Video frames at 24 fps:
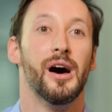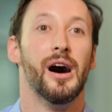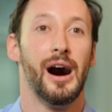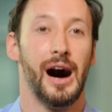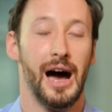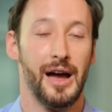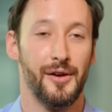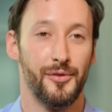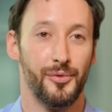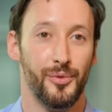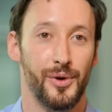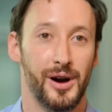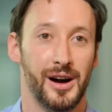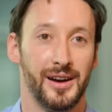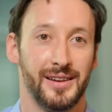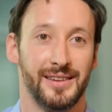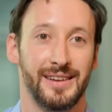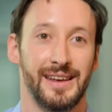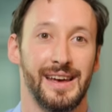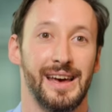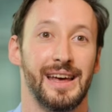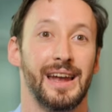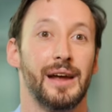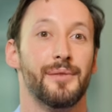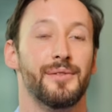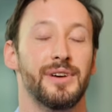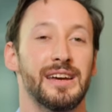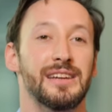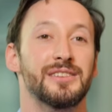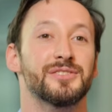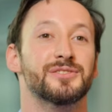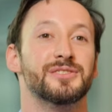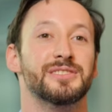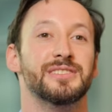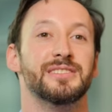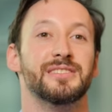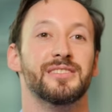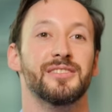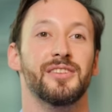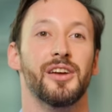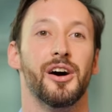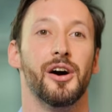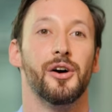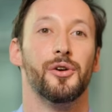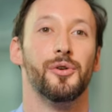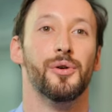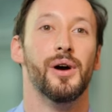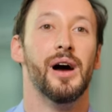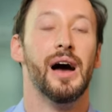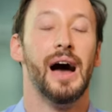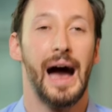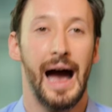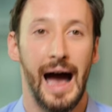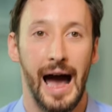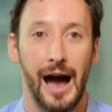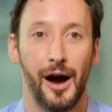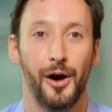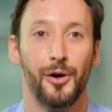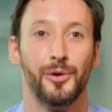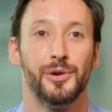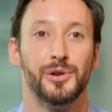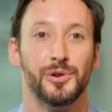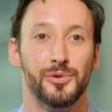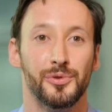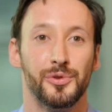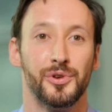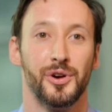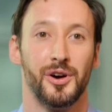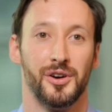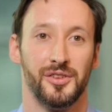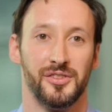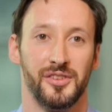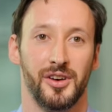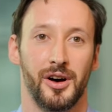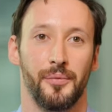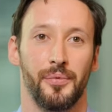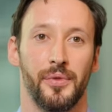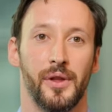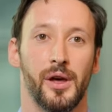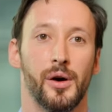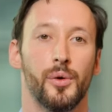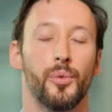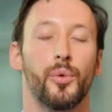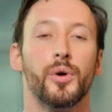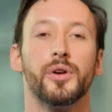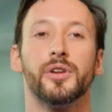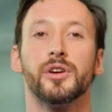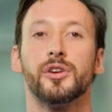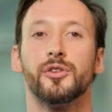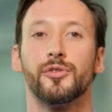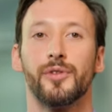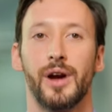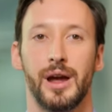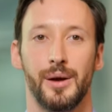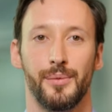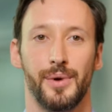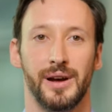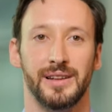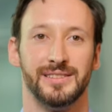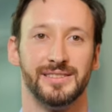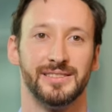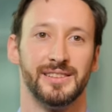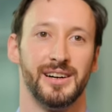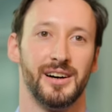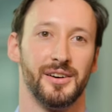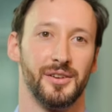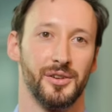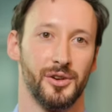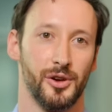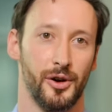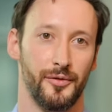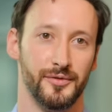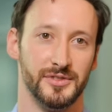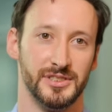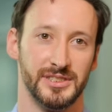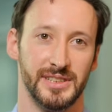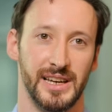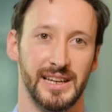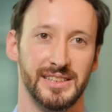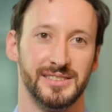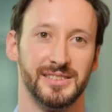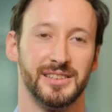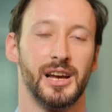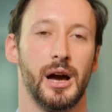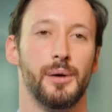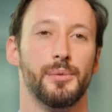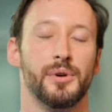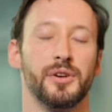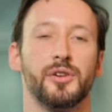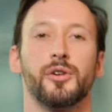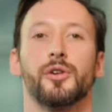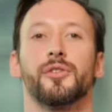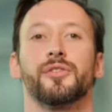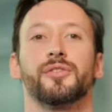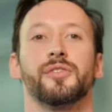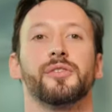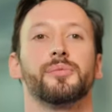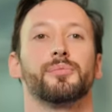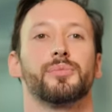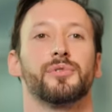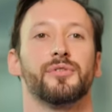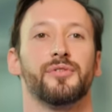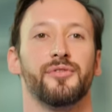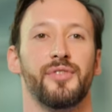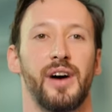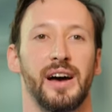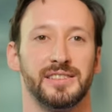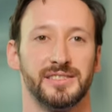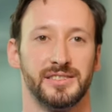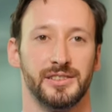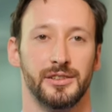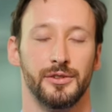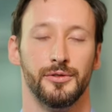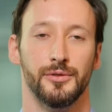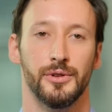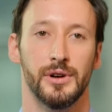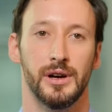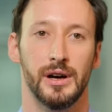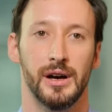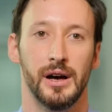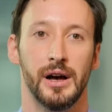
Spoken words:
I've worked here and I'm interested to know how you got on." What a great way to start a conversation and come across as professional.